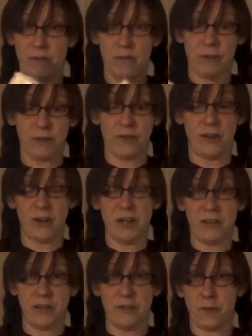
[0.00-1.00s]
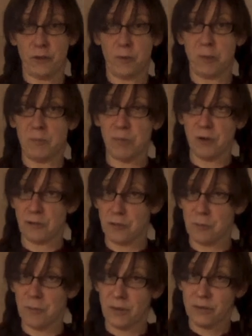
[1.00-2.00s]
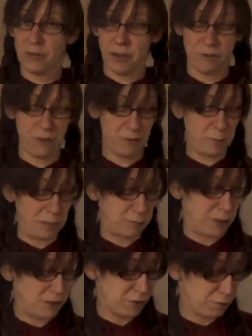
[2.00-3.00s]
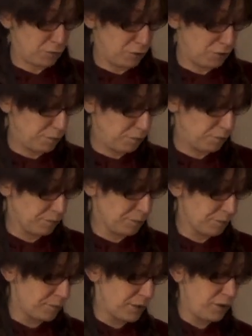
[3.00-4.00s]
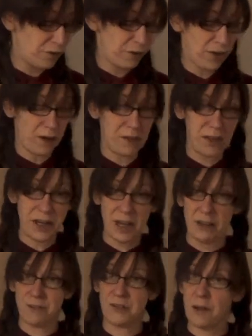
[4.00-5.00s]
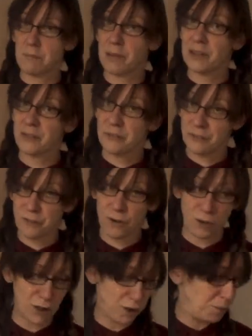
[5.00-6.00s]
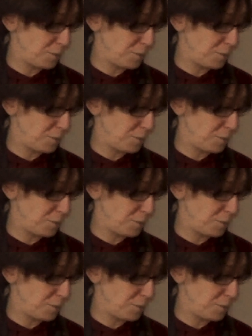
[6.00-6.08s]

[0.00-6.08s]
the sides and the top and bottom of this little piece of wood. So I then have a template to follow.